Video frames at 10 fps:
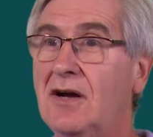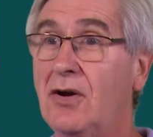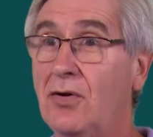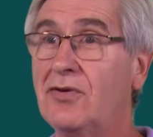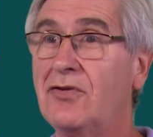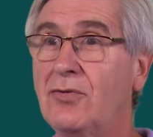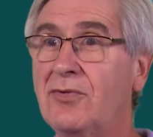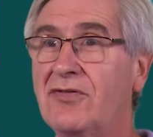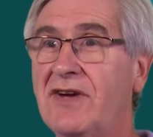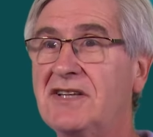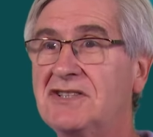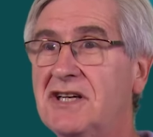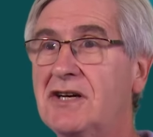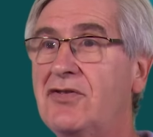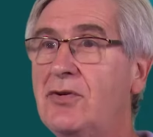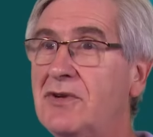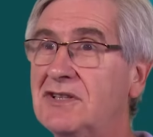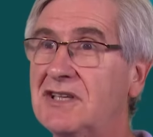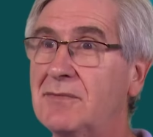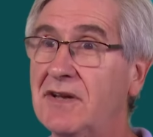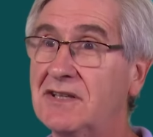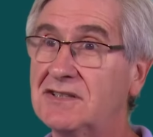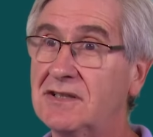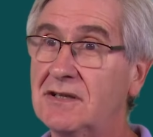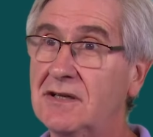I hold the Normal Van Chair of Humanistic Medicine.